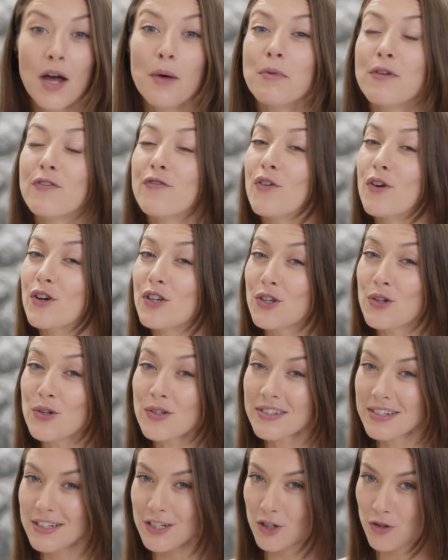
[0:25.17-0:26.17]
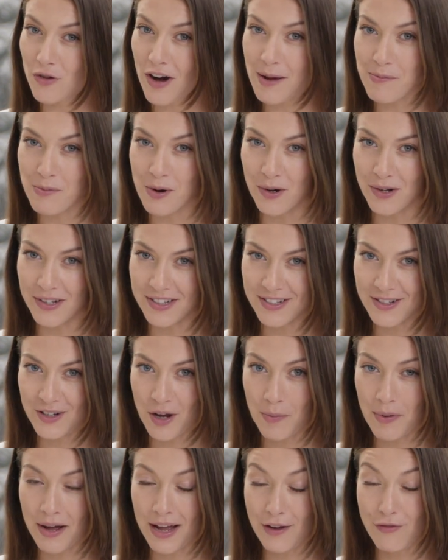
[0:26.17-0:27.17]
Before using TriPollar
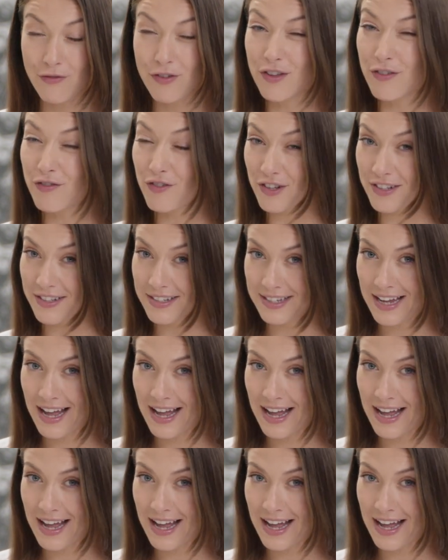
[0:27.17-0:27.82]
Stop Eye for the first